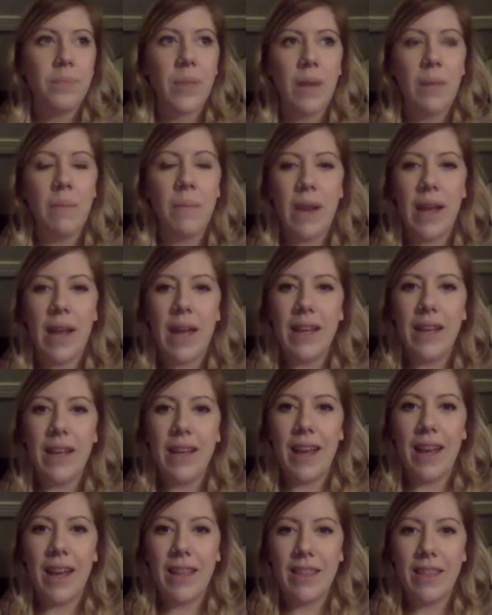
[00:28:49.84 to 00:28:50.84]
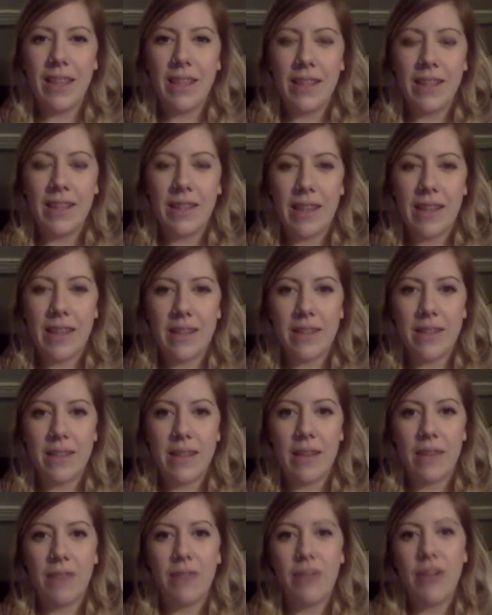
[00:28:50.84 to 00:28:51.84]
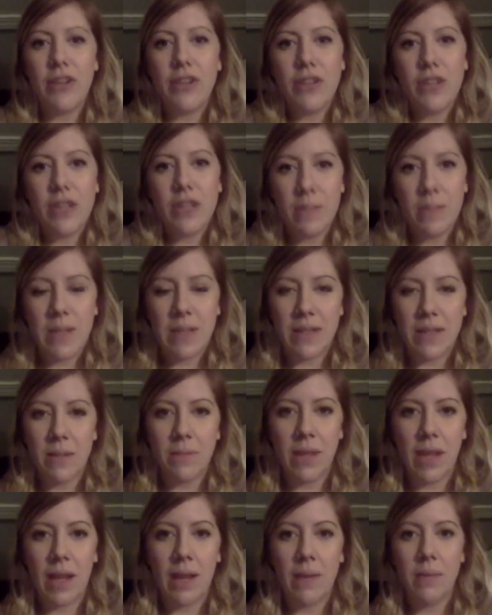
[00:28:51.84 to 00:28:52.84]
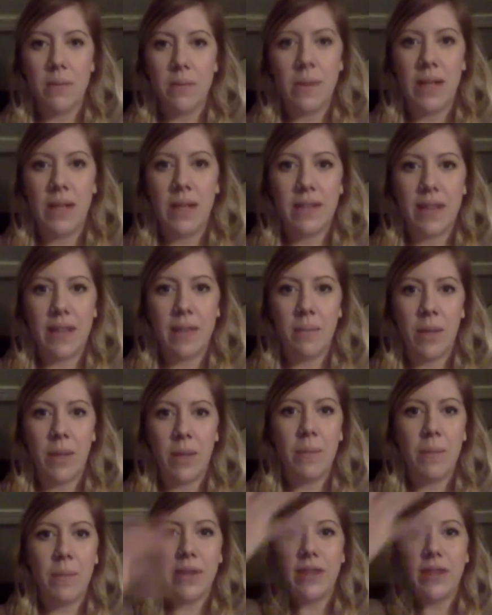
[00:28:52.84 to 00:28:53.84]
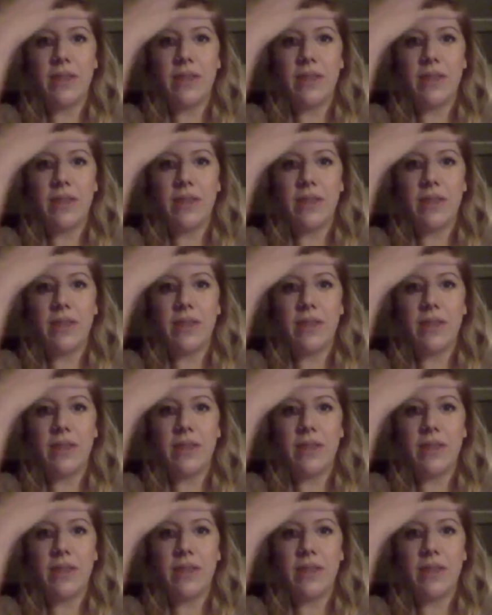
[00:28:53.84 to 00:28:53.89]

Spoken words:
But I think that frustrates me sometimes, because I'm like, but